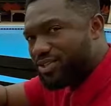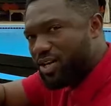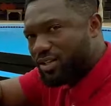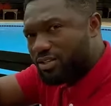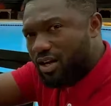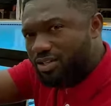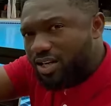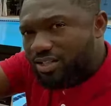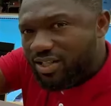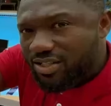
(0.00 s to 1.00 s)
Check this
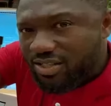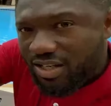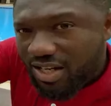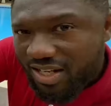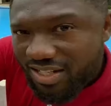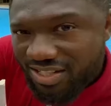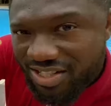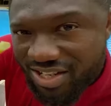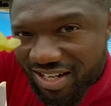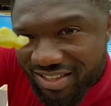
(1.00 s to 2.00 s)
out. Check this out.
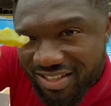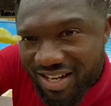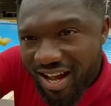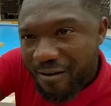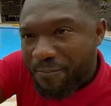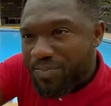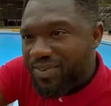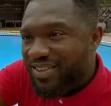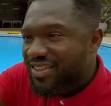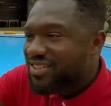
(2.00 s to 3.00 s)
Check this out.
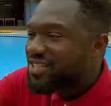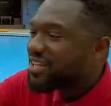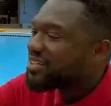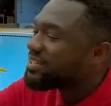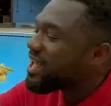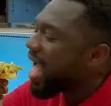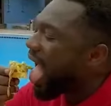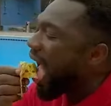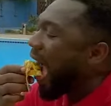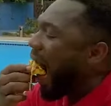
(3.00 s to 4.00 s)
Check this out.
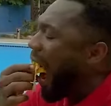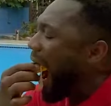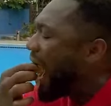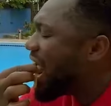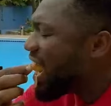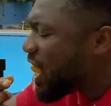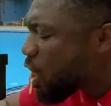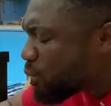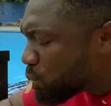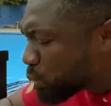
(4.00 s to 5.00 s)

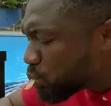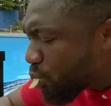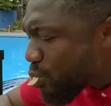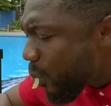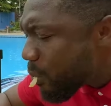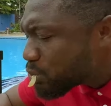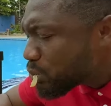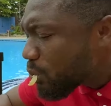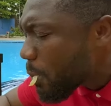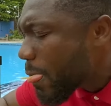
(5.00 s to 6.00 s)
Oh.
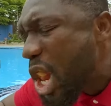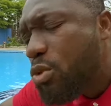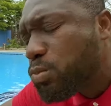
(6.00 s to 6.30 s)
Mm, mm.